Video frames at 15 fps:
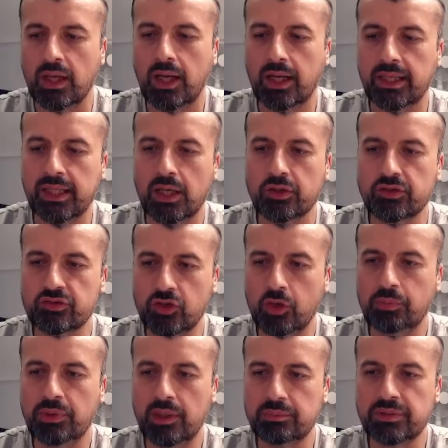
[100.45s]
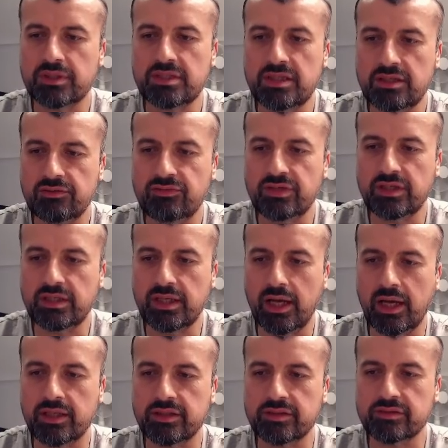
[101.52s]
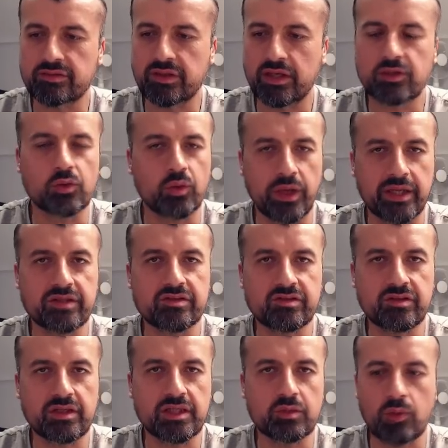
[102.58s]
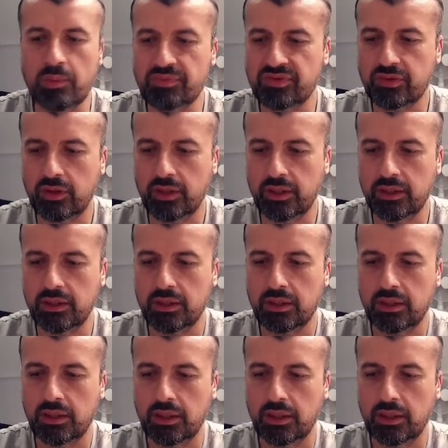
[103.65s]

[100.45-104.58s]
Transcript: I can now just open up the NZ or NZ website.